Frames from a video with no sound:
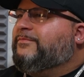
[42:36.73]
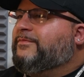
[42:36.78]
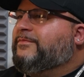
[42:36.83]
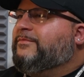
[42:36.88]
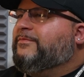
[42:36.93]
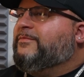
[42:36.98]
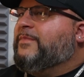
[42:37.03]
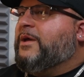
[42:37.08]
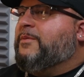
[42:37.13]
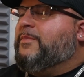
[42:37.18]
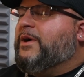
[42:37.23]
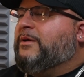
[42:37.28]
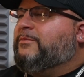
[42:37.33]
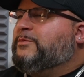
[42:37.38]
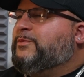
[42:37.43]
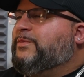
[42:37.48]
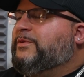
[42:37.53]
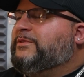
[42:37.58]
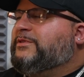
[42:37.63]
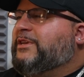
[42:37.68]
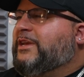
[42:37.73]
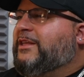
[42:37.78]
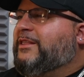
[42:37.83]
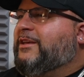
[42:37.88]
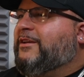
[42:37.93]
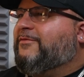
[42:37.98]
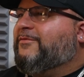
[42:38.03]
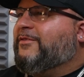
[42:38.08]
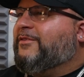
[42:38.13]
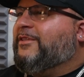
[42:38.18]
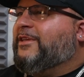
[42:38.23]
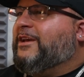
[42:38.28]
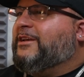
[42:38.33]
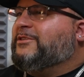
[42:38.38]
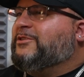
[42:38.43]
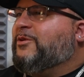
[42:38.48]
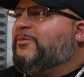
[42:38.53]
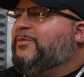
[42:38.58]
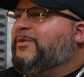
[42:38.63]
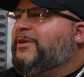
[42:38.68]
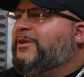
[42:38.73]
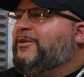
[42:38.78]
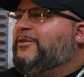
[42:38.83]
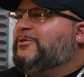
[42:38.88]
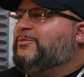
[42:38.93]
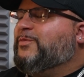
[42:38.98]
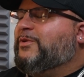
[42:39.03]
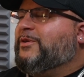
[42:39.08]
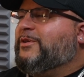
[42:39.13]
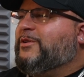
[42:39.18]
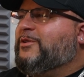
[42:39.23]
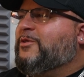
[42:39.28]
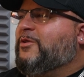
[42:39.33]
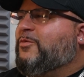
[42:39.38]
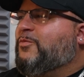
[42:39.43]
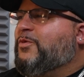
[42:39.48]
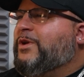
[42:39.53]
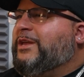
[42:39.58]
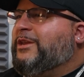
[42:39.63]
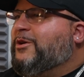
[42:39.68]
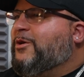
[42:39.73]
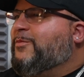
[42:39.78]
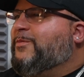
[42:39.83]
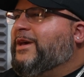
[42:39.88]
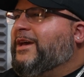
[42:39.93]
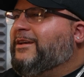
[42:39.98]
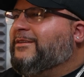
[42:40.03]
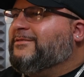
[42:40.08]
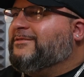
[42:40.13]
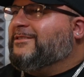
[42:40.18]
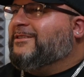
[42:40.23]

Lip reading: My mom's been saying that for the last couple of years, but, you know, we know best.